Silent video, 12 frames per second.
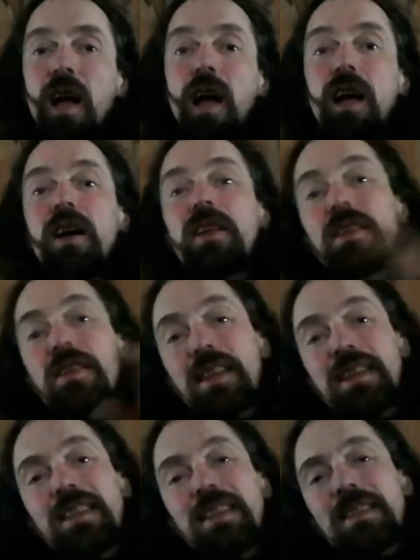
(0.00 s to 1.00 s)

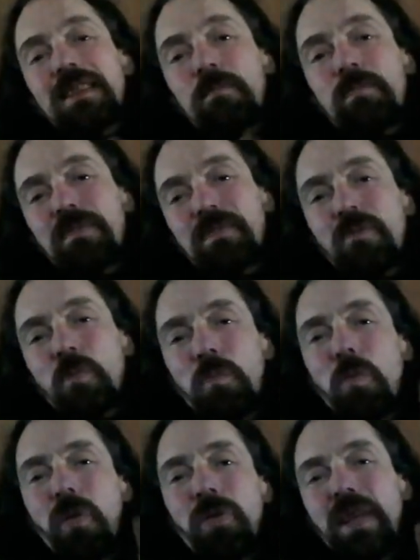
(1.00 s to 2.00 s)

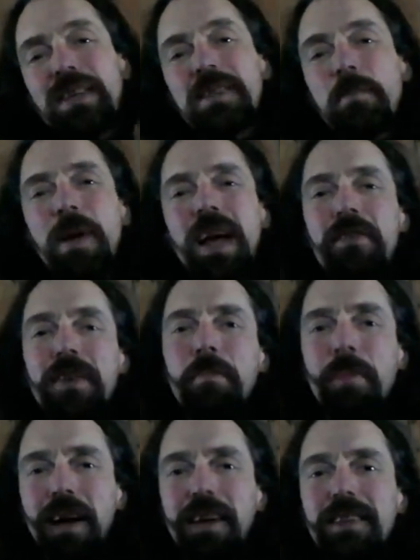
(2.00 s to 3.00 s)
One thing to bear in
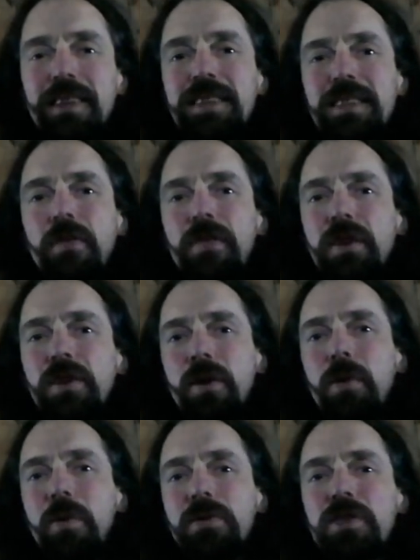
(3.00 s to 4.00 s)
mind is if you
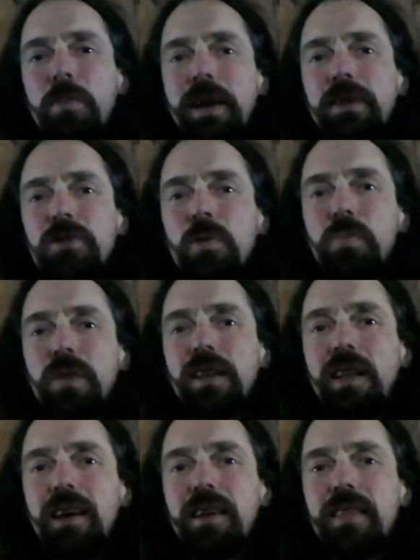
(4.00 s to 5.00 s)
do want to make
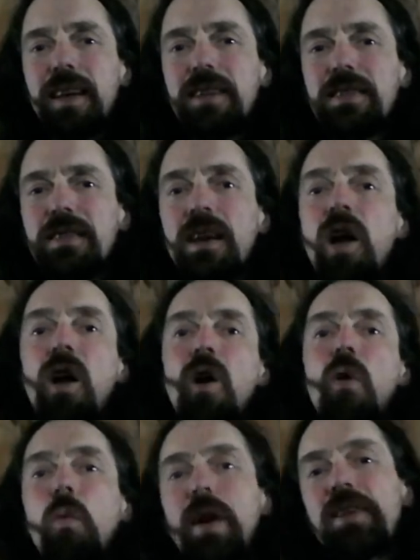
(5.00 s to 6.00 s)
something like this,
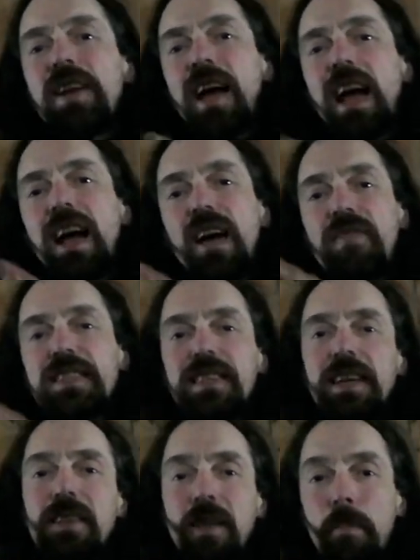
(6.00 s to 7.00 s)
when you're
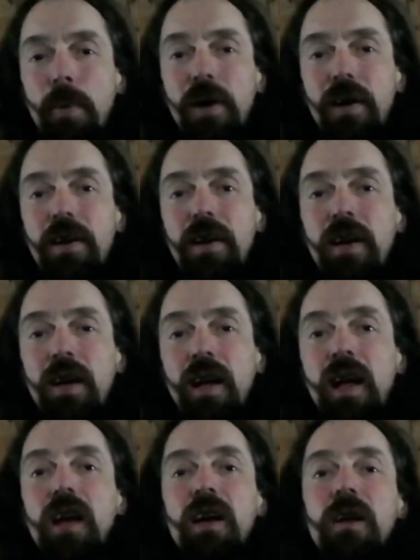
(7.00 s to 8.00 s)
harvesting the burr,
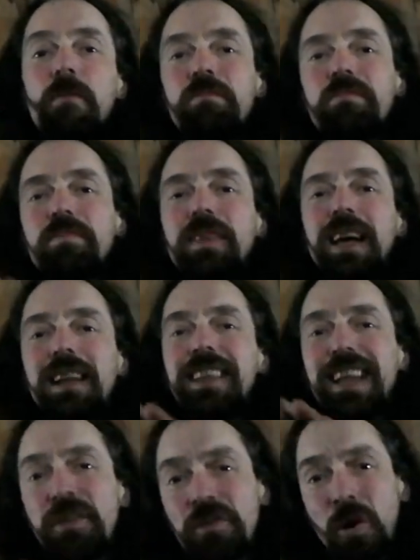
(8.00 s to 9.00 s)
yeah,
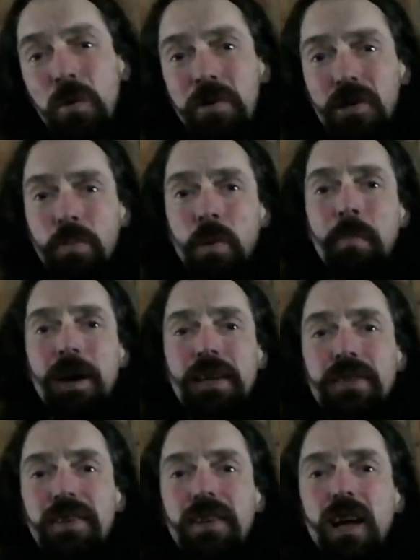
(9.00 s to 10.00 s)
landowner's
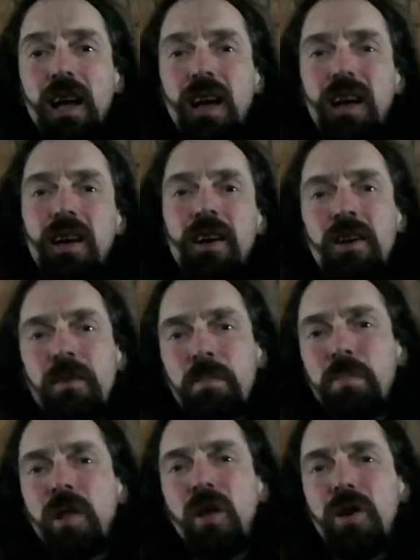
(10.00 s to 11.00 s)
permission, and
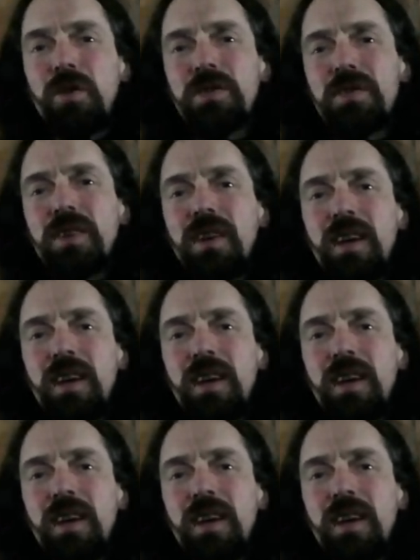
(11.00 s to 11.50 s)
plus,